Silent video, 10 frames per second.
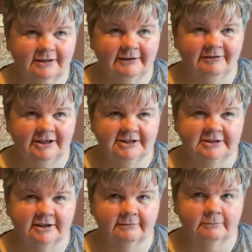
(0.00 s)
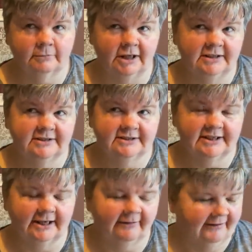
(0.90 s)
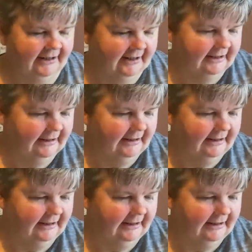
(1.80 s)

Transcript: He finishes on Wednesday, I think.